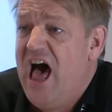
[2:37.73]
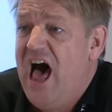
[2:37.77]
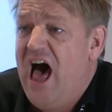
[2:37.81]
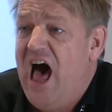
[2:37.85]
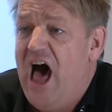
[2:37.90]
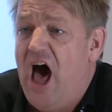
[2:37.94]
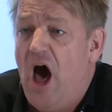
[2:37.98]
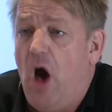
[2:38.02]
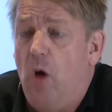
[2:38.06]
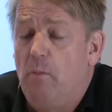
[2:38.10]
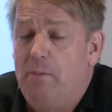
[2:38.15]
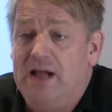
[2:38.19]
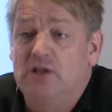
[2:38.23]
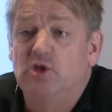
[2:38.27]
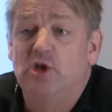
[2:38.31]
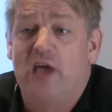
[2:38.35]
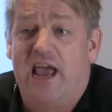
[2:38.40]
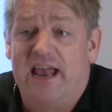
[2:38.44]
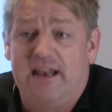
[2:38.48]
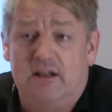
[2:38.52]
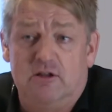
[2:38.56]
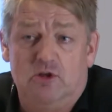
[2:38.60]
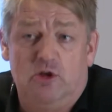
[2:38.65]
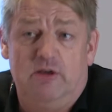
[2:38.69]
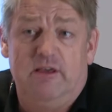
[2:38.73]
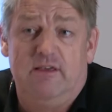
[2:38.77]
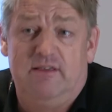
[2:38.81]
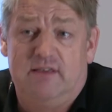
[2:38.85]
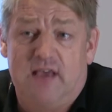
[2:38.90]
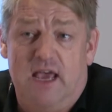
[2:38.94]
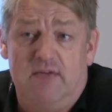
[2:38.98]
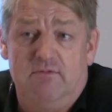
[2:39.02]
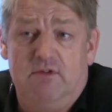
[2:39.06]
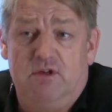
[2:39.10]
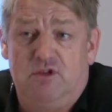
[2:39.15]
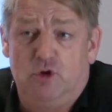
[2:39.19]
How much energy
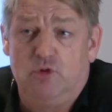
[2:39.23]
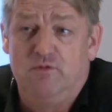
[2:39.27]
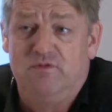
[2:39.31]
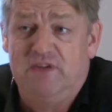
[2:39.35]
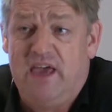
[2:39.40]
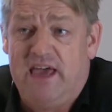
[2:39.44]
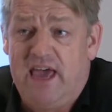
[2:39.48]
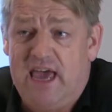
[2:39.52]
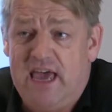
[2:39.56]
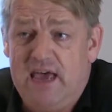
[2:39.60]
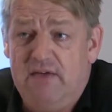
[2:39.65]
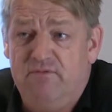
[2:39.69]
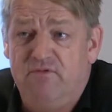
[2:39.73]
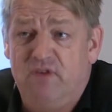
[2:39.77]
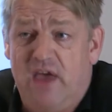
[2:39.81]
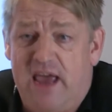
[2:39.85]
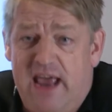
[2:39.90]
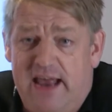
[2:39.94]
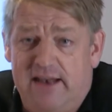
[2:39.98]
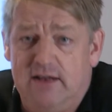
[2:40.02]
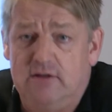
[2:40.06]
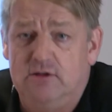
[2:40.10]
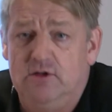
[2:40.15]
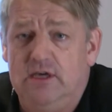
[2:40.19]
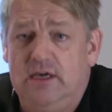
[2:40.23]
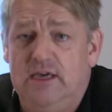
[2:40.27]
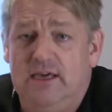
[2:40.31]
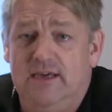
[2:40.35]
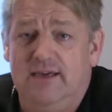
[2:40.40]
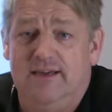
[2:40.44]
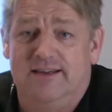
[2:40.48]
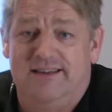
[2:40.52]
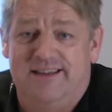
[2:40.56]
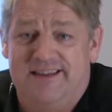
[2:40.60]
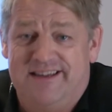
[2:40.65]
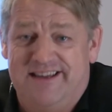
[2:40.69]
savings do we have? The
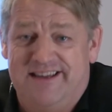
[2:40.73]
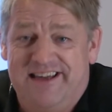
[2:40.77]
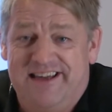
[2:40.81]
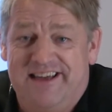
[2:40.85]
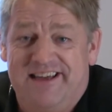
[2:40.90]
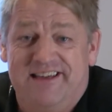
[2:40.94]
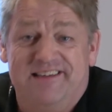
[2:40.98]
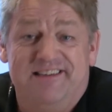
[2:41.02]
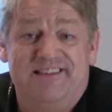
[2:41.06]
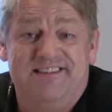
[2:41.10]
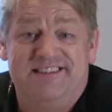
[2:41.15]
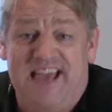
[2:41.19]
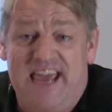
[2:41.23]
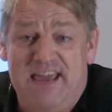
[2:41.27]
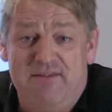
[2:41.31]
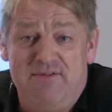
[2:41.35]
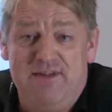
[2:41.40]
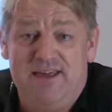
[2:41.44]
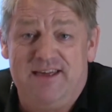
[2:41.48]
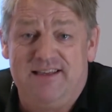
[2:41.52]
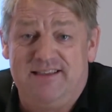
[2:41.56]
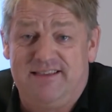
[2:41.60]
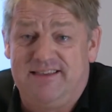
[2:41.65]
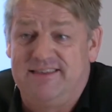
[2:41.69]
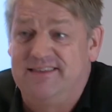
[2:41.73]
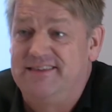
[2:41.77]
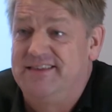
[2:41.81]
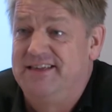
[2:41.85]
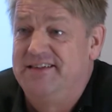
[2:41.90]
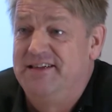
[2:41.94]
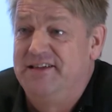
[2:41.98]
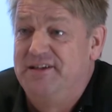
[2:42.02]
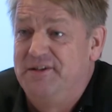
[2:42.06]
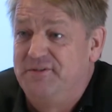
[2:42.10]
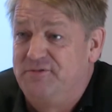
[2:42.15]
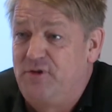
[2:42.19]
energy
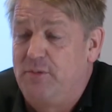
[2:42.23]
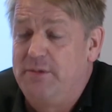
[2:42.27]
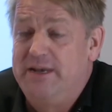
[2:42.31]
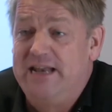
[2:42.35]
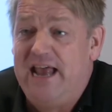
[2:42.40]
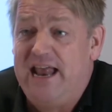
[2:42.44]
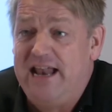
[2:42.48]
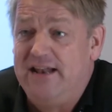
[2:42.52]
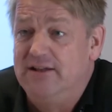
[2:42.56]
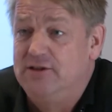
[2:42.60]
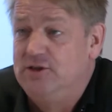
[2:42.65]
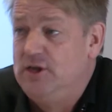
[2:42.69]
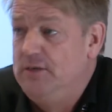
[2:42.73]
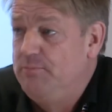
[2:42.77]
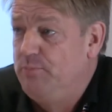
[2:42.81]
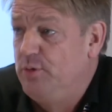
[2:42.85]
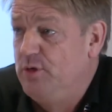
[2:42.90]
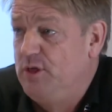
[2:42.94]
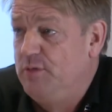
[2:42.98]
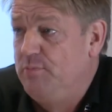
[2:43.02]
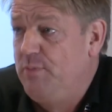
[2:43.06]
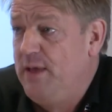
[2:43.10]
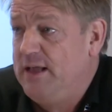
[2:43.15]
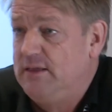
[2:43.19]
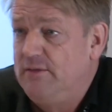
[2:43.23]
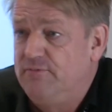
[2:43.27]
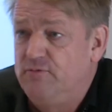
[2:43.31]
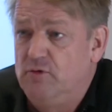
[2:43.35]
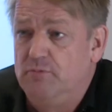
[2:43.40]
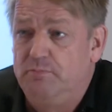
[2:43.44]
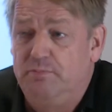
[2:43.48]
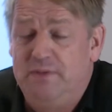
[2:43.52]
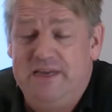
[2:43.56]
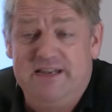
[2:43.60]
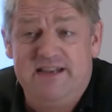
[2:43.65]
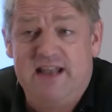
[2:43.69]
savings from an energy perspective
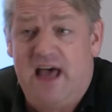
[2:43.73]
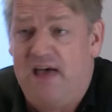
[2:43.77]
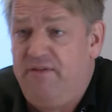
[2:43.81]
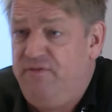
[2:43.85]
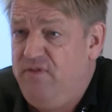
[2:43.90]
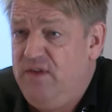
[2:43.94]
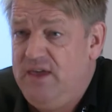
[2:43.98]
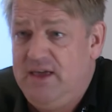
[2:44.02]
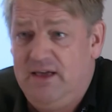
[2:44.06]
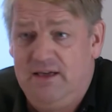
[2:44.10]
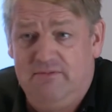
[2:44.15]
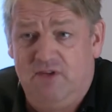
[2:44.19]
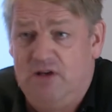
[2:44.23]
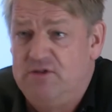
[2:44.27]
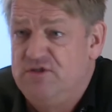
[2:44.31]
would be nothing.